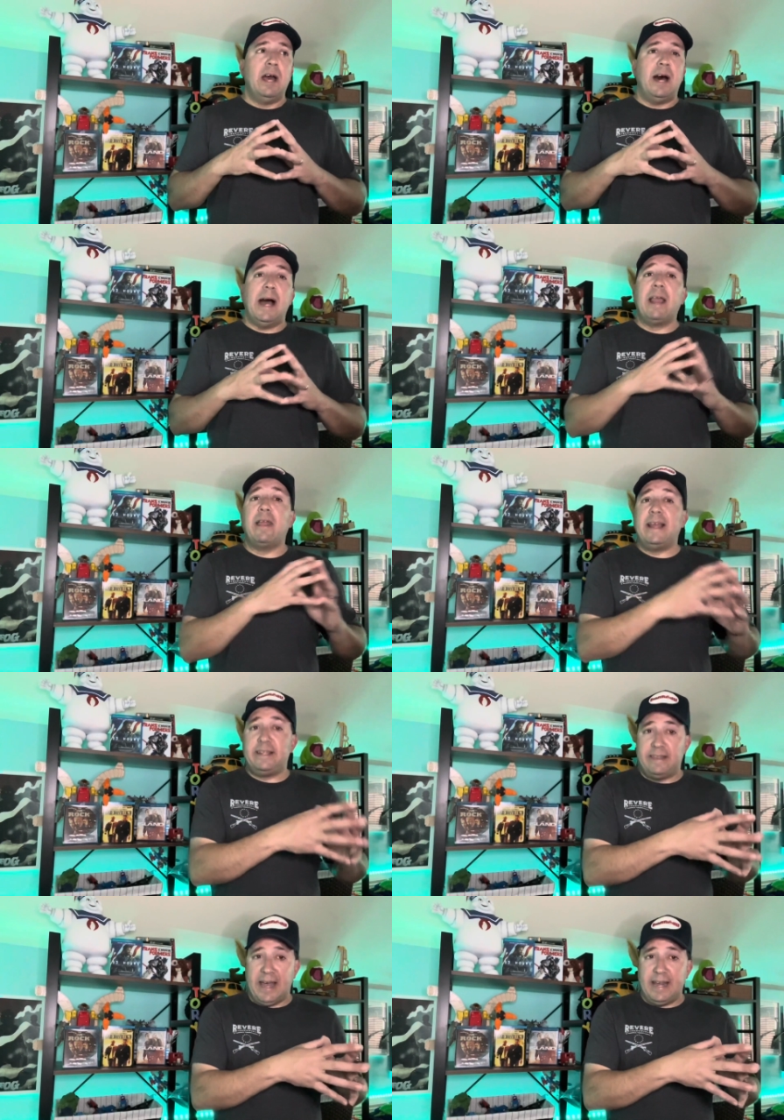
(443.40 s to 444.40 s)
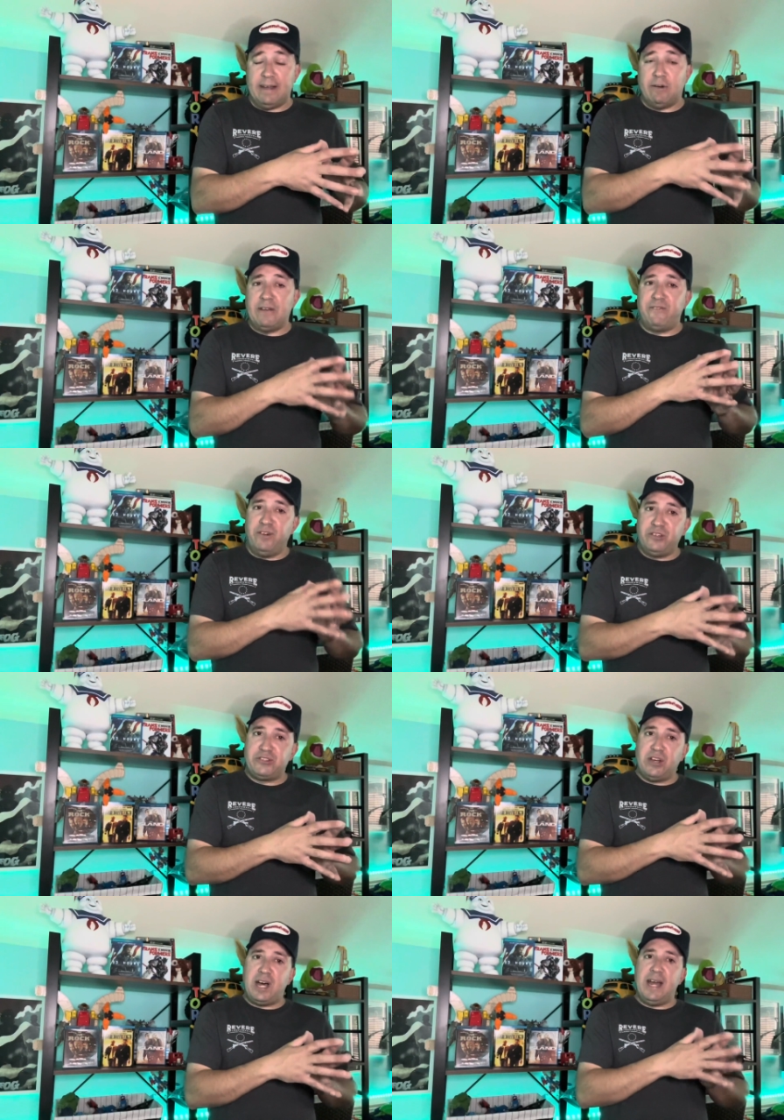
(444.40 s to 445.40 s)
I like that. When I first
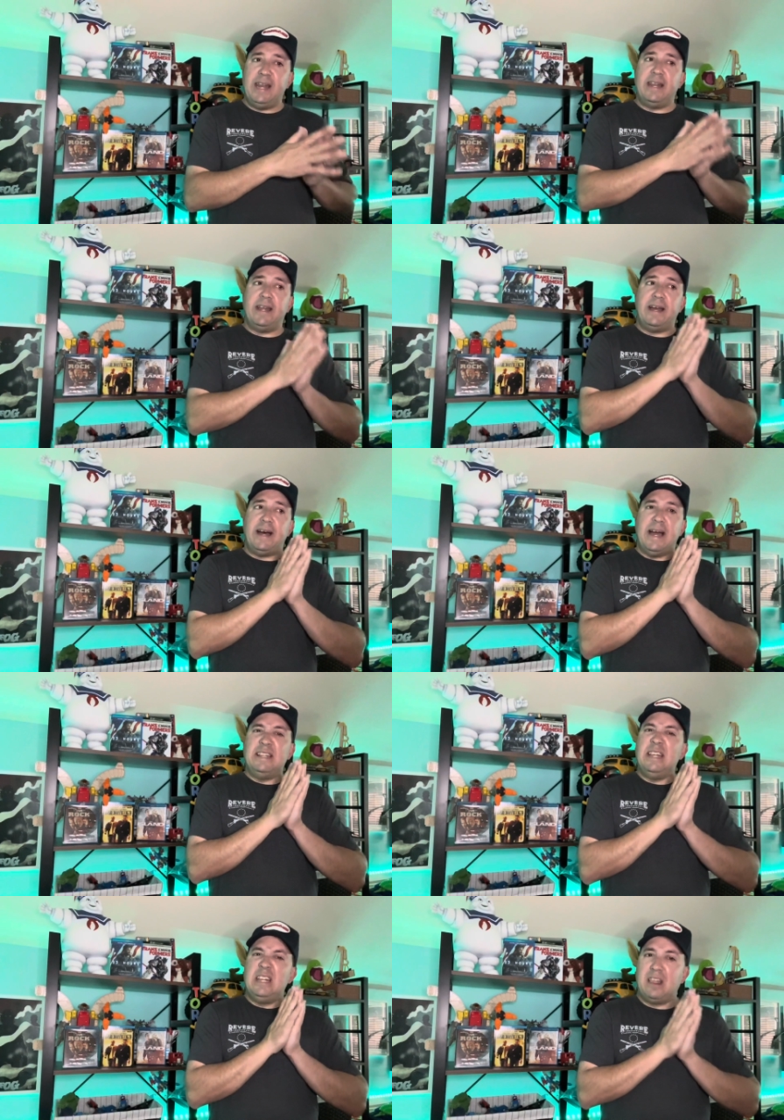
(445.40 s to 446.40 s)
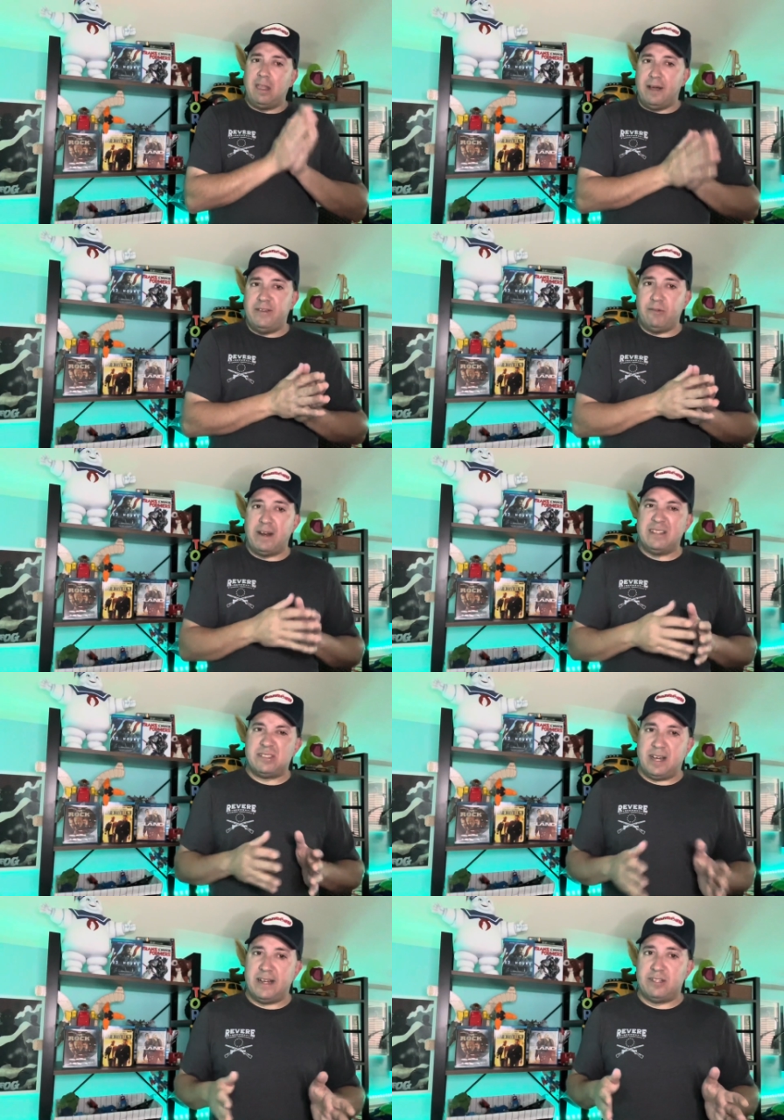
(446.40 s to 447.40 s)
saw it, I didn't love it when I
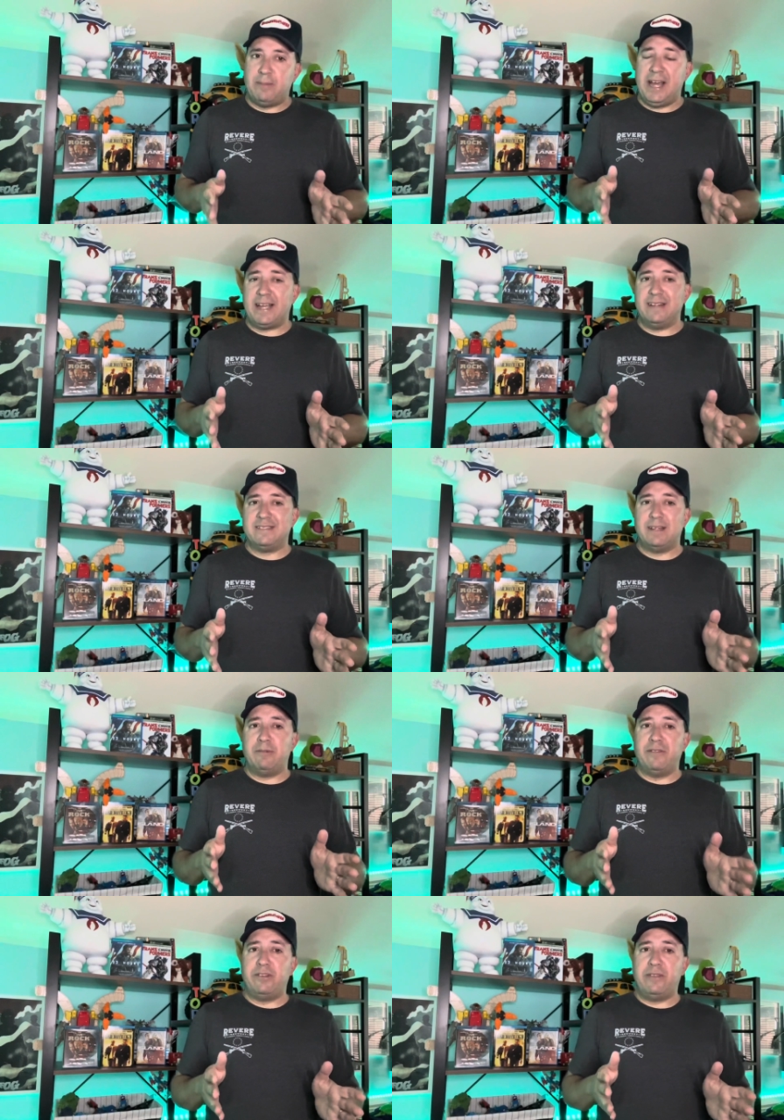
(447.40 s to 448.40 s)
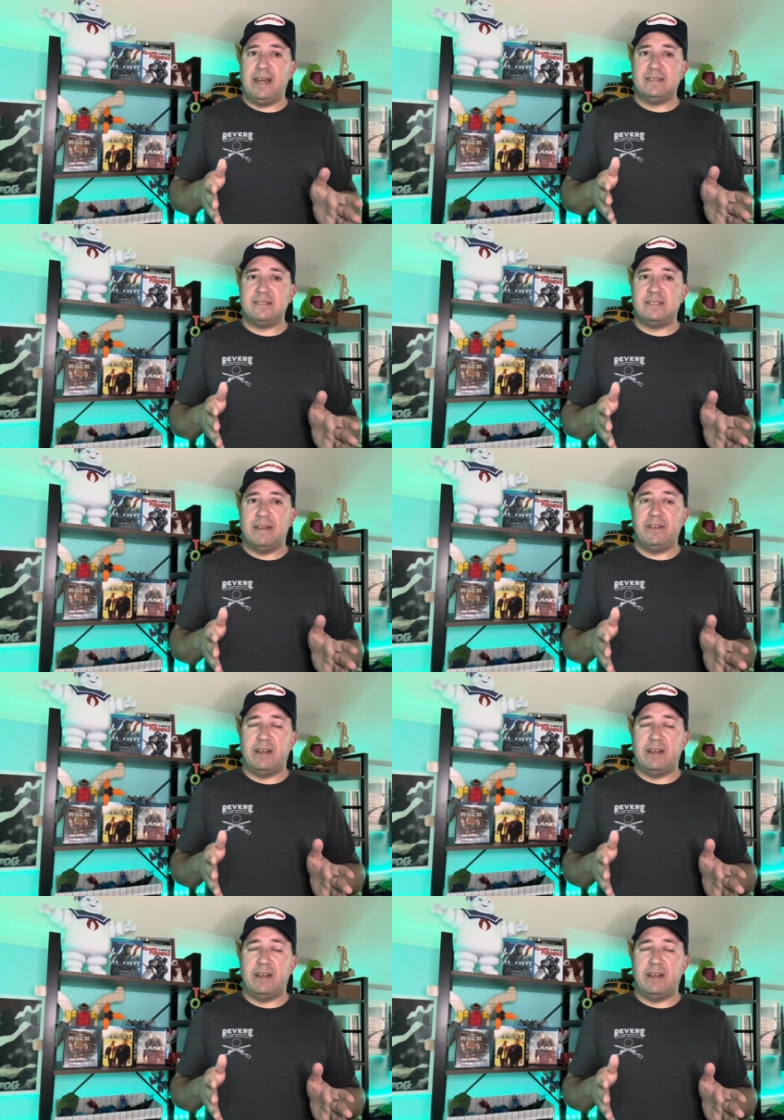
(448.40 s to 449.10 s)
saw this back in the summer of 2007.